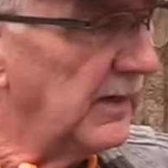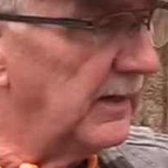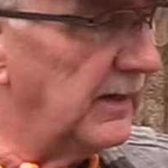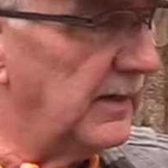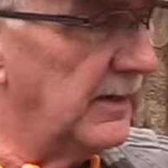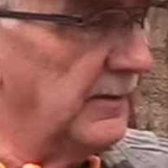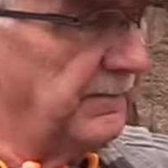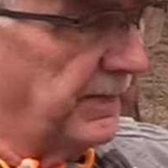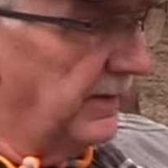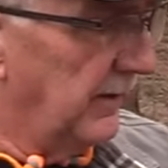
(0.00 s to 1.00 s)

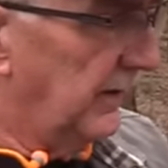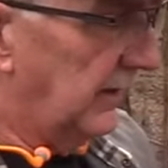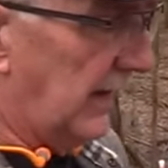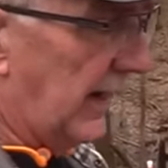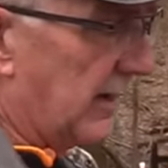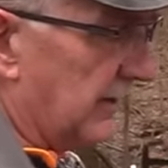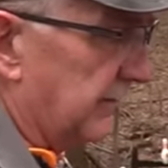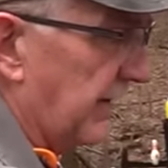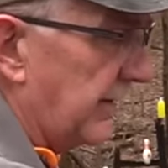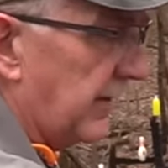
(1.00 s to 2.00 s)
Now,
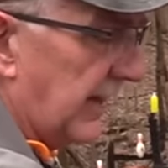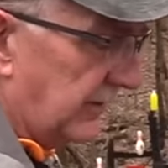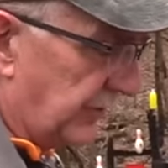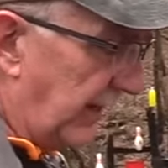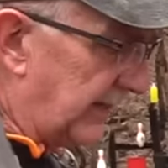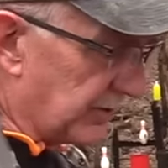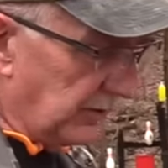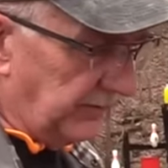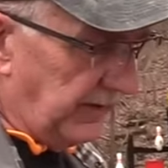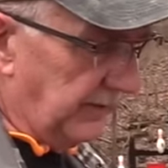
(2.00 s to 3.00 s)
maybe that'll change a
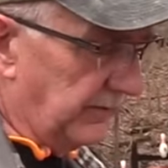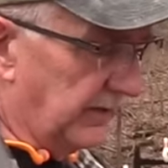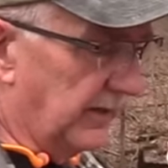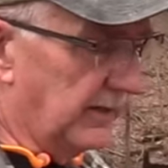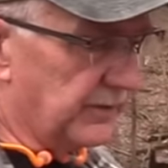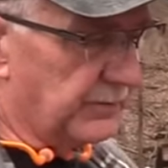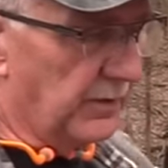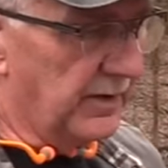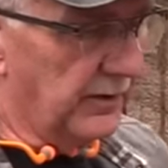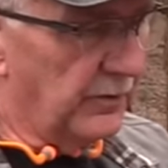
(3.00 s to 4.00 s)
little bit, because
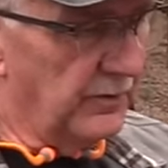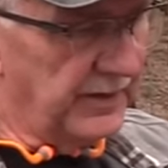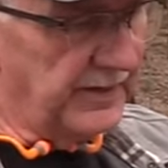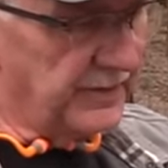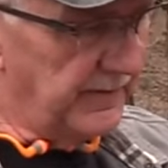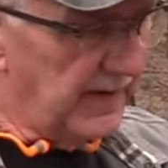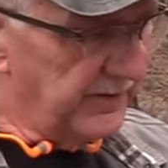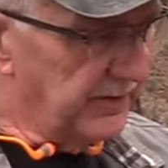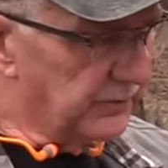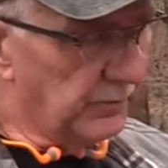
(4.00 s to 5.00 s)
one of the cool things
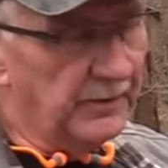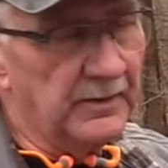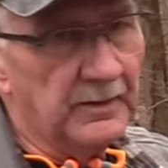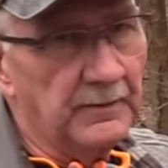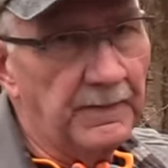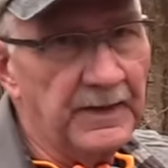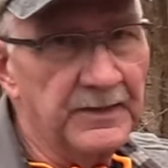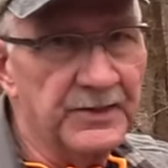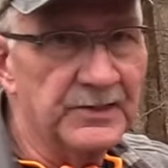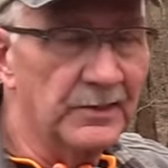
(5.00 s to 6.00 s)
about this Ruger
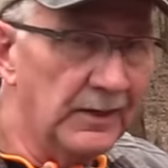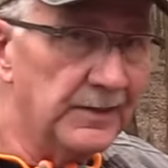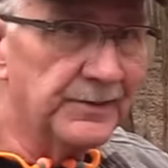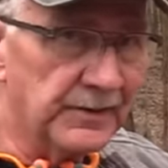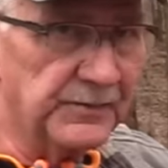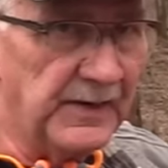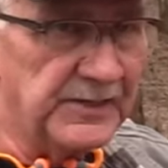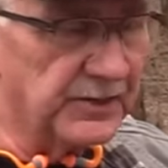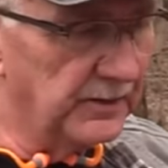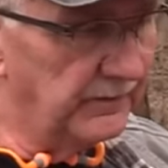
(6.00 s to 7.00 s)
is it's less
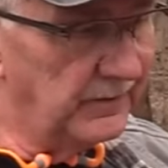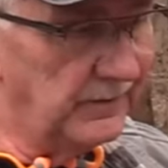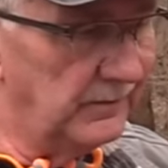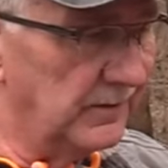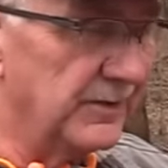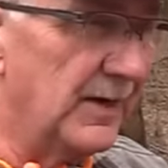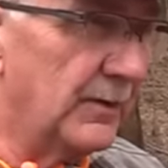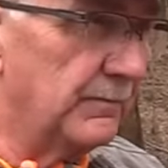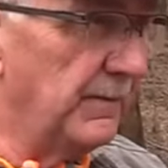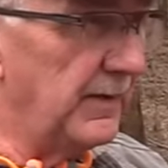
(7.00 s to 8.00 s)
expensive. You know, it's not
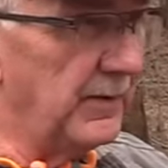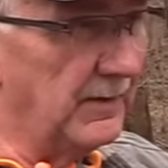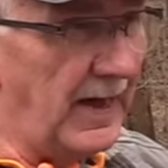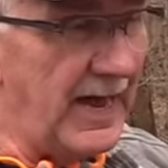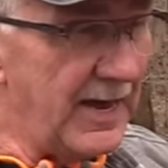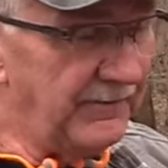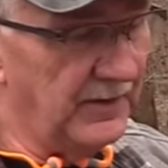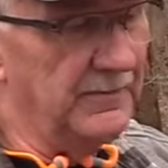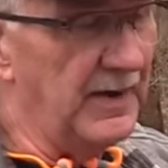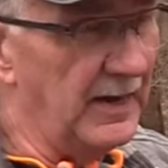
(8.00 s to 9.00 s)
maybe half
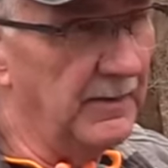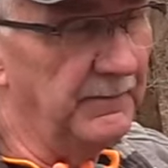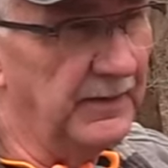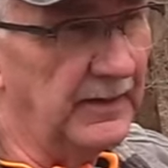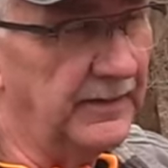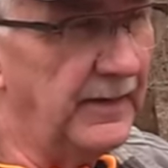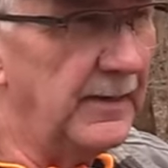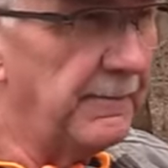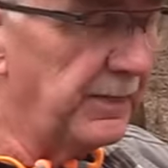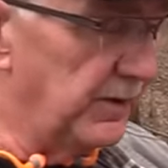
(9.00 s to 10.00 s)
the amount, but I
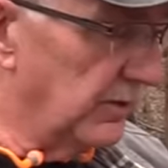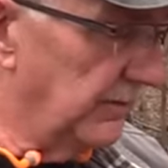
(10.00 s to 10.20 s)
think you're